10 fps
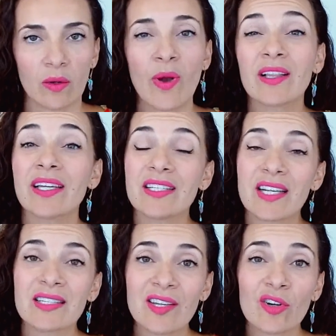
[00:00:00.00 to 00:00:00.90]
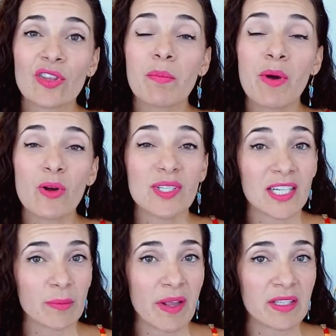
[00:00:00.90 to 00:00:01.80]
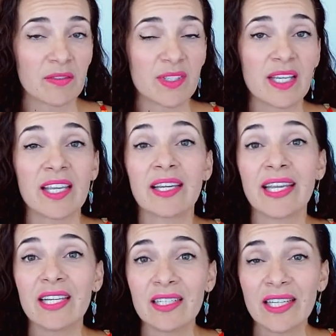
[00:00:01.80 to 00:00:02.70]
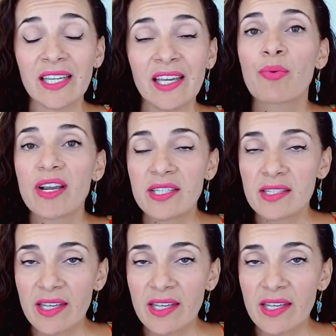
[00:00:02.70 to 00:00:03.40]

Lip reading: While it is considered the most expensive city in Italy, prices